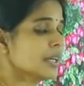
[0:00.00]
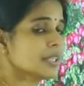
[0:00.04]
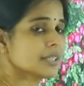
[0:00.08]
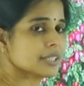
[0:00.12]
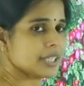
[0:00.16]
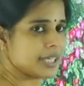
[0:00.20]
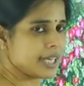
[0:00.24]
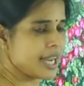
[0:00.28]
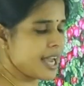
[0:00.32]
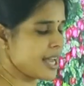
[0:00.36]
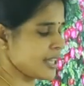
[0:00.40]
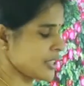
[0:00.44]

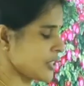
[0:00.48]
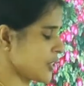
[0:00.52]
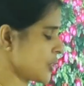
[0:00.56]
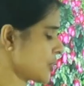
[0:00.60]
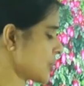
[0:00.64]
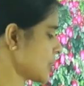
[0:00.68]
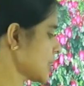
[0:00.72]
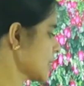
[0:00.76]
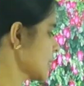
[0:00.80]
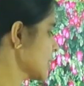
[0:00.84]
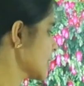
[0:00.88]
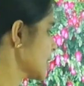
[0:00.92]
The
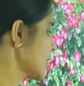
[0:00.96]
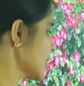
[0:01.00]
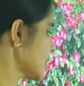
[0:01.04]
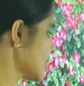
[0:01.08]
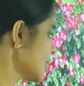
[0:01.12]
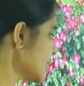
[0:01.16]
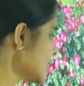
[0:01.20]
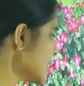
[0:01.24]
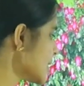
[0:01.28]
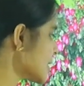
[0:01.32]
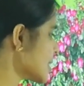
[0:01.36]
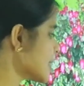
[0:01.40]
last, that
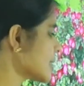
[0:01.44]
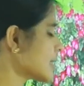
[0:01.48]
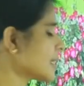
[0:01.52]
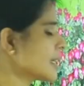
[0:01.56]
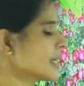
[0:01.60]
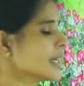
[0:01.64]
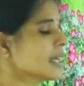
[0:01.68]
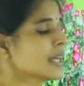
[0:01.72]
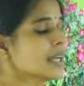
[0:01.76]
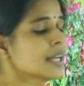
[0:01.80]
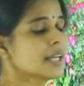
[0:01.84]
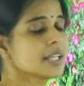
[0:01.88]
is
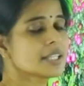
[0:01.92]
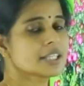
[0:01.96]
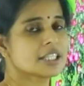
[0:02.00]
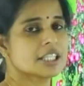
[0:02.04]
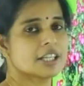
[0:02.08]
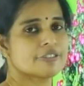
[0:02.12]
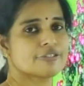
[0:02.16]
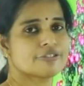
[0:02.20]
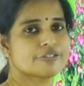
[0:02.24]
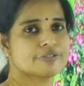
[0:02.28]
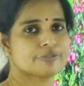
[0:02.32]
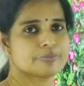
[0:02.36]

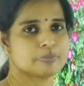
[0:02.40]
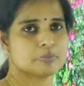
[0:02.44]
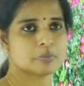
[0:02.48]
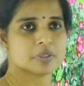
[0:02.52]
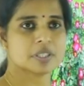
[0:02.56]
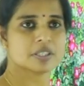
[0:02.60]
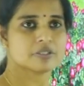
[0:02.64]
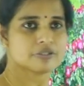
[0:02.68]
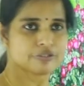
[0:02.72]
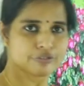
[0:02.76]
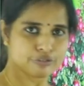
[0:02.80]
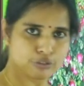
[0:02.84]
the
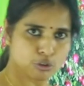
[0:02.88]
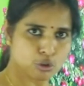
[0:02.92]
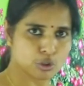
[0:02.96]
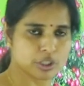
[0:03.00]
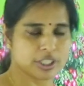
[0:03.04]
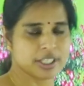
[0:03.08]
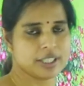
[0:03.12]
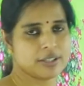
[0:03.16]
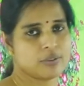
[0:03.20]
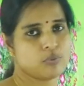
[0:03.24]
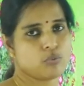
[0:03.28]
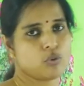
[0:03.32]

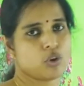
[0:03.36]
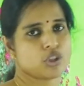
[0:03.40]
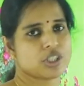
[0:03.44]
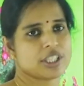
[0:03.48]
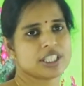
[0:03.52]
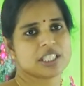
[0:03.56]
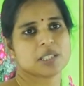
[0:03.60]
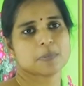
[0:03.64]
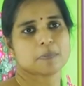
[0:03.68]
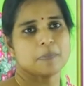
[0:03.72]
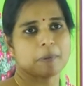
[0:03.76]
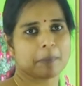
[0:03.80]
food what
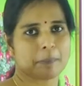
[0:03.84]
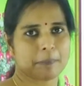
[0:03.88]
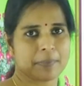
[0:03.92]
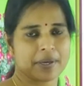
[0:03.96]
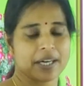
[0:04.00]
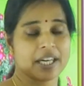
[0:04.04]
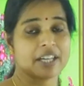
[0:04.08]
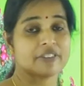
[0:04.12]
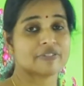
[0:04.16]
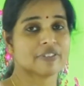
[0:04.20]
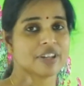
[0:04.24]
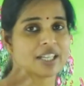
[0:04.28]
is
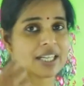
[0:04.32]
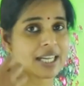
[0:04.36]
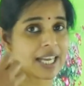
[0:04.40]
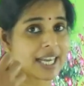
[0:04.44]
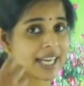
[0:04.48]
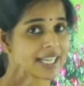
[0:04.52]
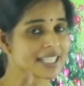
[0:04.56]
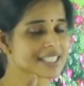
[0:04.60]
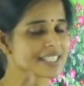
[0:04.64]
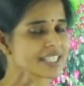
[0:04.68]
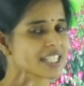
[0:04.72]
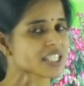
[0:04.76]
prepared when
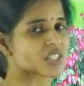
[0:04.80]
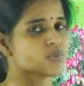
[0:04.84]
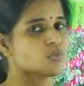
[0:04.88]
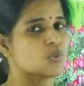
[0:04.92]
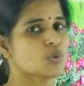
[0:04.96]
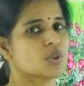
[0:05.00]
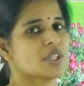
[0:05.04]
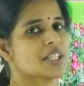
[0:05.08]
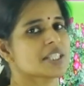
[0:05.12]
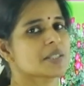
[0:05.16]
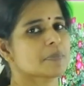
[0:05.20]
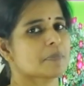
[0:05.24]
excess
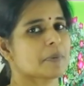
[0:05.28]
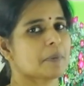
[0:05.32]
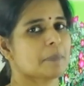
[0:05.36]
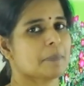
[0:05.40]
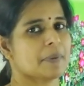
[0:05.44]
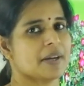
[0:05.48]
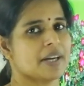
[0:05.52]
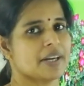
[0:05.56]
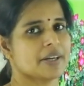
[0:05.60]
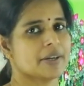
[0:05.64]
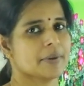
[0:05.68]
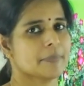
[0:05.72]
food is
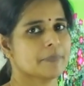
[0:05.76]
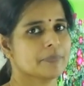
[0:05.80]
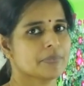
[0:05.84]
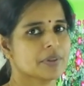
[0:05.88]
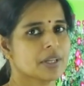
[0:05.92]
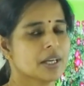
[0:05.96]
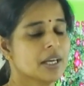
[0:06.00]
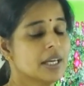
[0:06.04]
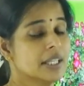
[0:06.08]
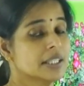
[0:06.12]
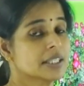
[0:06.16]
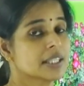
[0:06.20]
prepared.
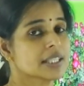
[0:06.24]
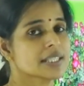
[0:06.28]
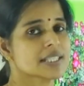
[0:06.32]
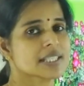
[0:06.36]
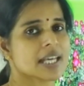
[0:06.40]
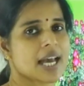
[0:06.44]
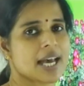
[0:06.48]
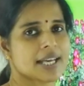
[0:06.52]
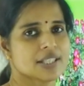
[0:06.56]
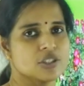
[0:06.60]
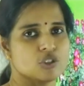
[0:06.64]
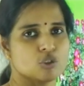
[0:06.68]
This
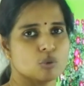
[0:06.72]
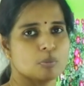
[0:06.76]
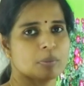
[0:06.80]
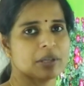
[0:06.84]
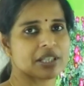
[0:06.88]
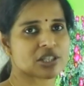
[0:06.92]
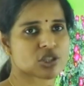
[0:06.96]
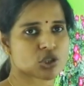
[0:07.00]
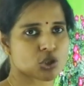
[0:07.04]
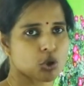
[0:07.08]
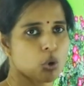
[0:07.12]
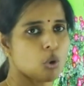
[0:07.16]
has to
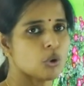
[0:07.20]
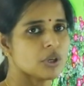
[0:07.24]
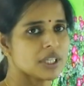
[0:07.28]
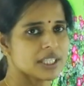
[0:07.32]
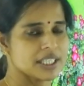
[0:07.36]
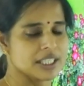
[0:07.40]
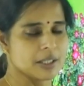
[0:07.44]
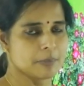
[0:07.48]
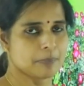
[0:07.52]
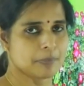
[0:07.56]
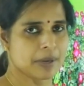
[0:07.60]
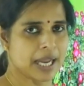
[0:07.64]
be stored
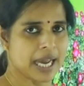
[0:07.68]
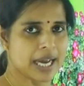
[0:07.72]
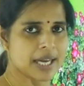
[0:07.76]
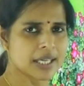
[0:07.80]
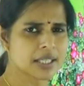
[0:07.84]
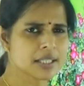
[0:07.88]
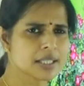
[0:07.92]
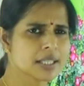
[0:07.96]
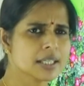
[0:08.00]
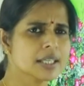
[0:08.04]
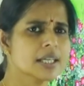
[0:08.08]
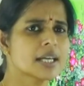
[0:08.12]
in the
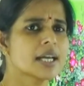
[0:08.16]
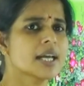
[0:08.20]
plant.